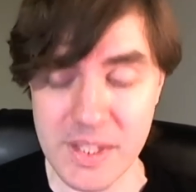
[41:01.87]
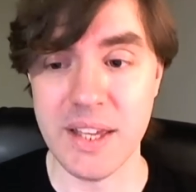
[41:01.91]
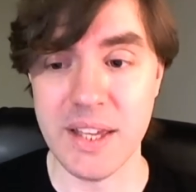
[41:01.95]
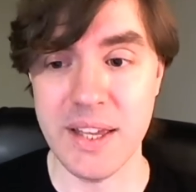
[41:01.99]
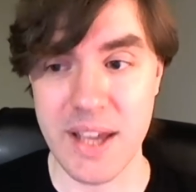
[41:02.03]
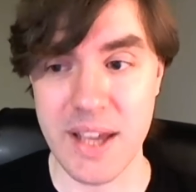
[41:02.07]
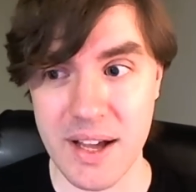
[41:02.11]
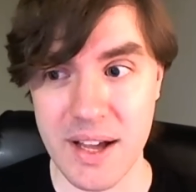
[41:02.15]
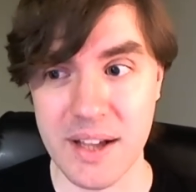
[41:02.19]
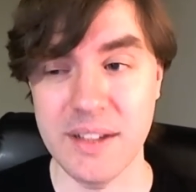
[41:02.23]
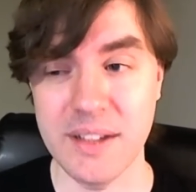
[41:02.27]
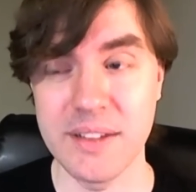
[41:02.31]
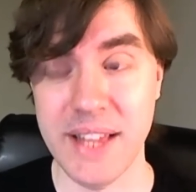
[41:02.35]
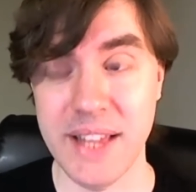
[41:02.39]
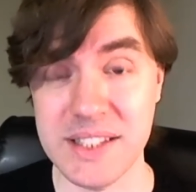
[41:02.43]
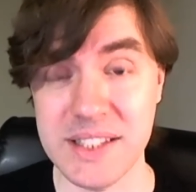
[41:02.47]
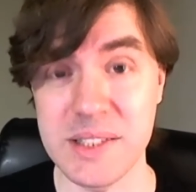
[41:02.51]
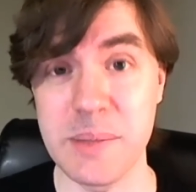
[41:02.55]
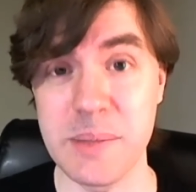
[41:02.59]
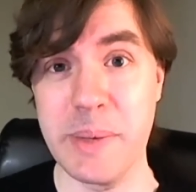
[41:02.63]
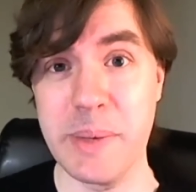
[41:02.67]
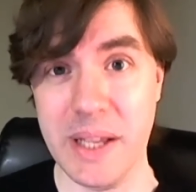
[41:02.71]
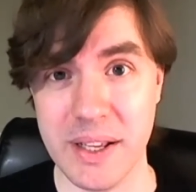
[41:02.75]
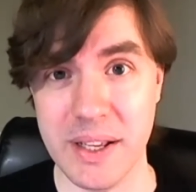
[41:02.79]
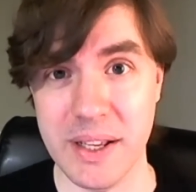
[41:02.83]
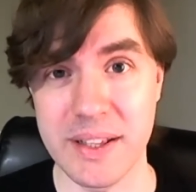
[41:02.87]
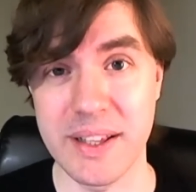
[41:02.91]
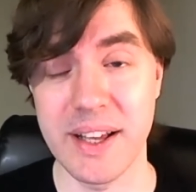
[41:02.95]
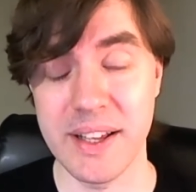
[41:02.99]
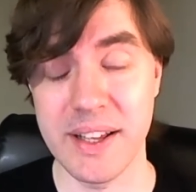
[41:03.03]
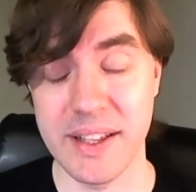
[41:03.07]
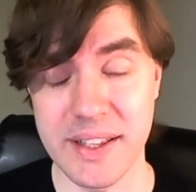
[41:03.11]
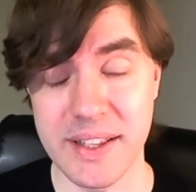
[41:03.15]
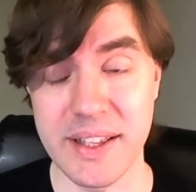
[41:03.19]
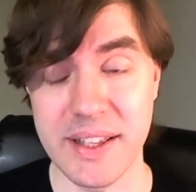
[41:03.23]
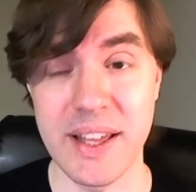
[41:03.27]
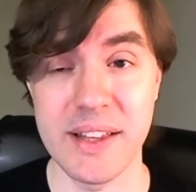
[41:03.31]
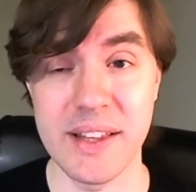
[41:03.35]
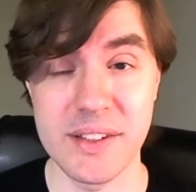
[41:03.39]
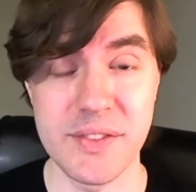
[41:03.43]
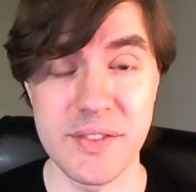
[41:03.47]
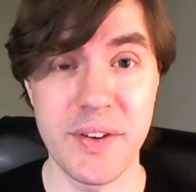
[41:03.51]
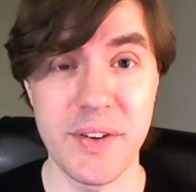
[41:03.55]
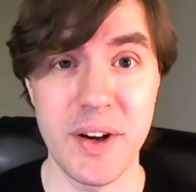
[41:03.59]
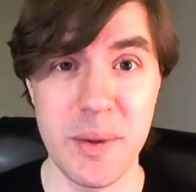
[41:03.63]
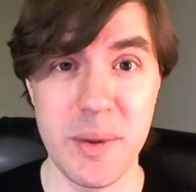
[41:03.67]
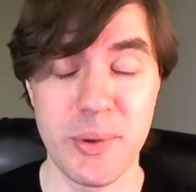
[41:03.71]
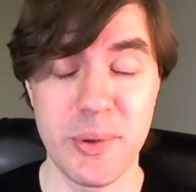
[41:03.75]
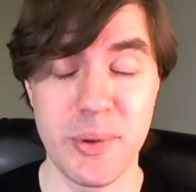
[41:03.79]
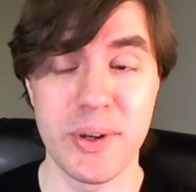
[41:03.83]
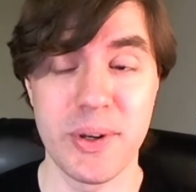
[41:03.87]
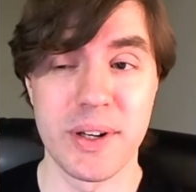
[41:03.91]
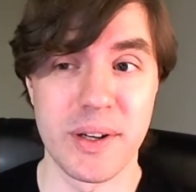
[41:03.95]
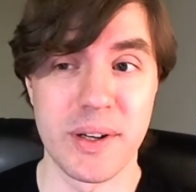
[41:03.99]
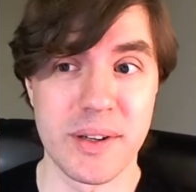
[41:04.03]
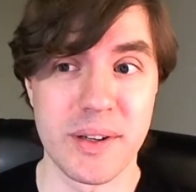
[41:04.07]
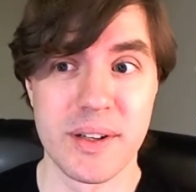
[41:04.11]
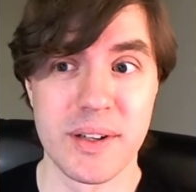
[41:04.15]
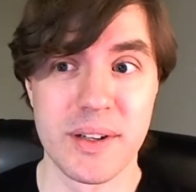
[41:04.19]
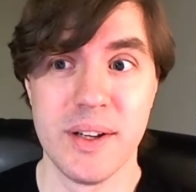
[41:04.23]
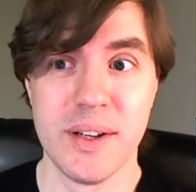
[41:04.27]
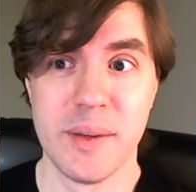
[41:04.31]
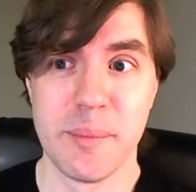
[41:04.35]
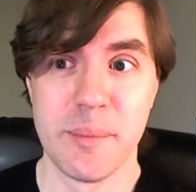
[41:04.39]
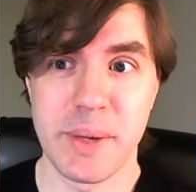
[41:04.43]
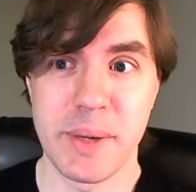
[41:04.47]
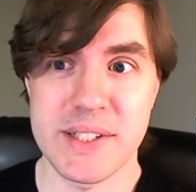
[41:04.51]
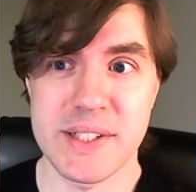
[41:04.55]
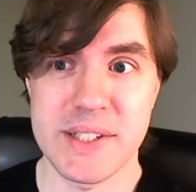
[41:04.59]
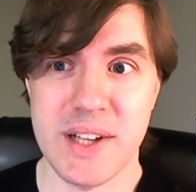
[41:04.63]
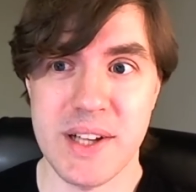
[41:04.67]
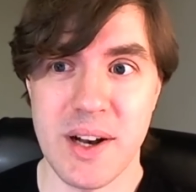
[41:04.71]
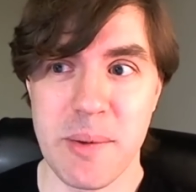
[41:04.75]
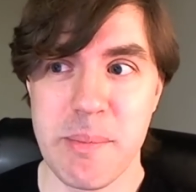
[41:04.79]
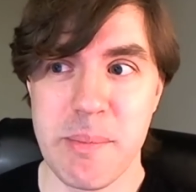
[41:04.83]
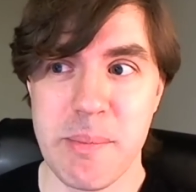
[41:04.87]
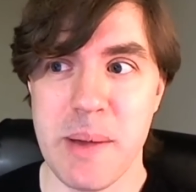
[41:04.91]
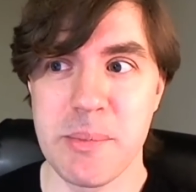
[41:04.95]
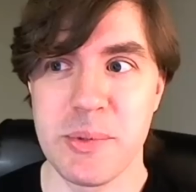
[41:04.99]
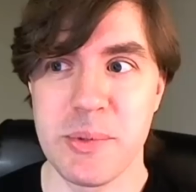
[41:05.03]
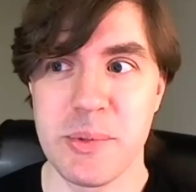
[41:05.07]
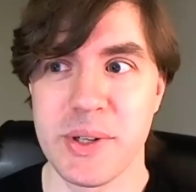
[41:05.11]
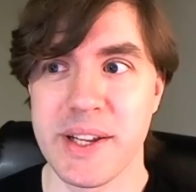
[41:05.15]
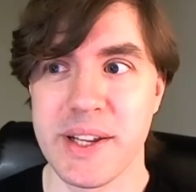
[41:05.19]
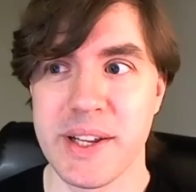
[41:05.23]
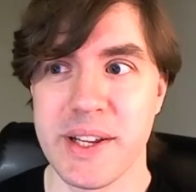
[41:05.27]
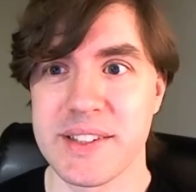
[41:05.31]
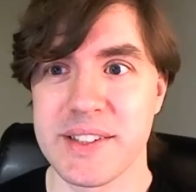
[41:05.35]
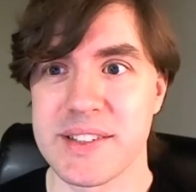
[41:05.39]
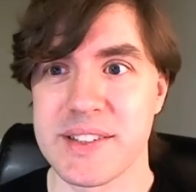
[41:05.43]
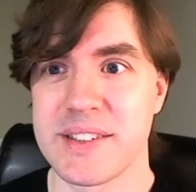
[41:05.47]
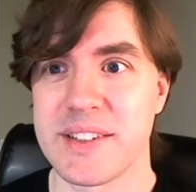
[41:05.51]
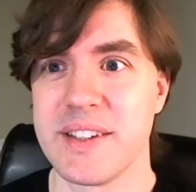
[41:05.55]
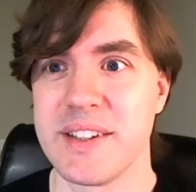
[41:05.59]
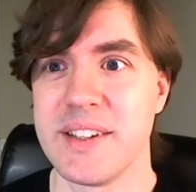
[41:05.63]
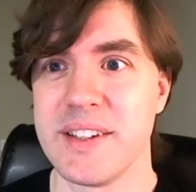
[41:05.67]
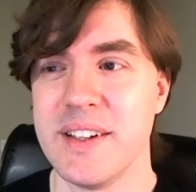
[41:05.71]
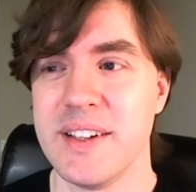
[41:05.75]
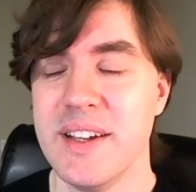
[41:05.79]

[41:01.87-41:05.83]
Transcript: Yeah, that's a big that, yeah, that's very important because our memory is